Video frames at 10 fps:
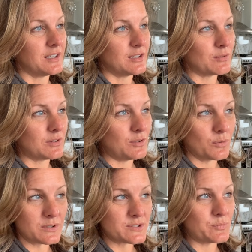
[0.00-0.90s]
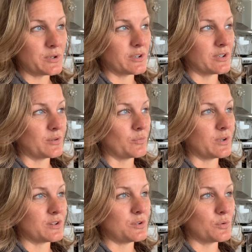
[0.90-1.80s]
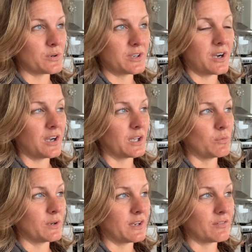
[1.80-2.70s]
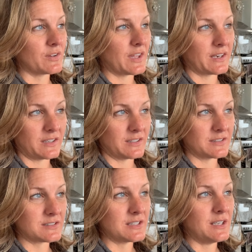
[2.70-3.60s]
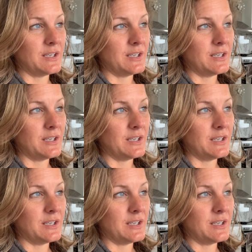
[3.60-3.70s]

with your spirit, with your God, whatever that is.